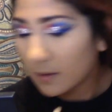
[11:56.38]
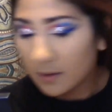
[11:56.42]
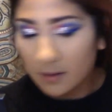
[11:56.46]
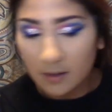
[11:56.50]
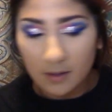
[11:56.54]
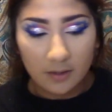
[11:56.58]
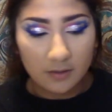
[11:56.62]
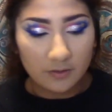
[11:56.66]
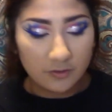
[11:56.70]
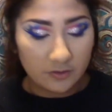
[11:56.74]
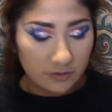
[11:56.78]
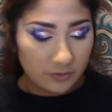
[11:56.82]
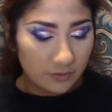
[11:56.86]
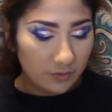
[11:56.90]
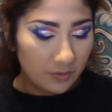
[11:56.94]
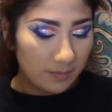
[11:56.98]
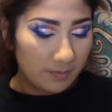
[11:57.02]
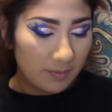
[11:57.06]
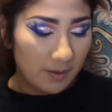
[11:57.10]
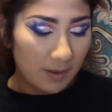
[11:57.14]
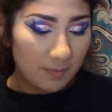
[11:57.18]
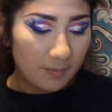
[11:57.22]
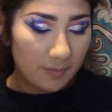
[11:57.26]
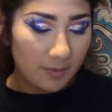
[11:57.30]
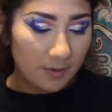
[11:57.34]
And just
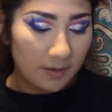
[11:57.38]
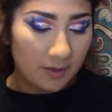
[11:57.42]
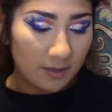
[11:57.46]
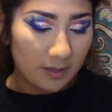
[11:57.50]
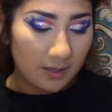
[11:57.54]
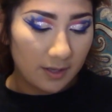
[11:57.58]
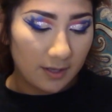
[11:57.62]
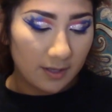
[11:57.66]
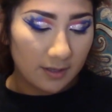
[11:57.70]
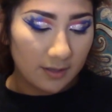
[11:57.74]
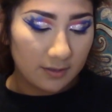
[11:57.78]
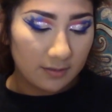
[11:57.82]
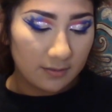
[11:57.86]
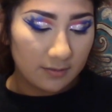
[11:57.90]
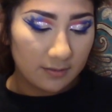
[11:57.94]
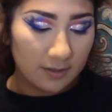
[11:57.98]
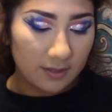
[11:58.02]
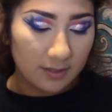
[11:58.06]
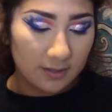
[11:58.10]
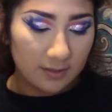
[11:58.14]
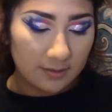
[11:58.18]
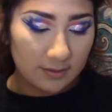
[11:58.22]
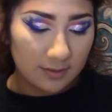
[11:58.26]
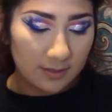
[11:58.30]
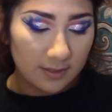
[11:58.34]
remember, like,
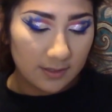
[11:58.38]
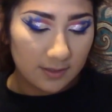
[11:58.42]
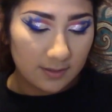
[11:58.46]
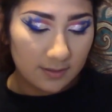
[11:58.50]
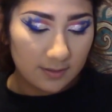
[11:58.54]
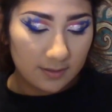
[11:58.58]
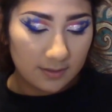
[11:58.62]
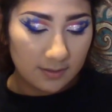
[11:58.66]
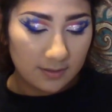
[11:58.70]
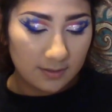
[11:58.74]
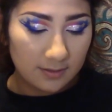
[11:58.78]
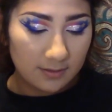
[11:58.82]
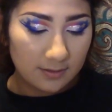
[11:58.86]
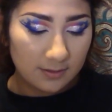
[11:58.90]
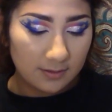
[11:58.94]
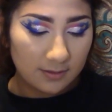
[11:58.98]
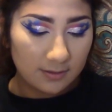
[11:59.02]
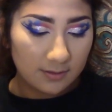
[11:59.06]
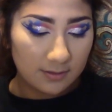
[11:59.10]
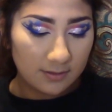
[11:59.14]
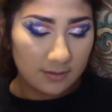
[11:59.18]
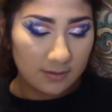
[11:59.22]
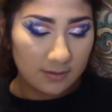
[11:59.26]
this is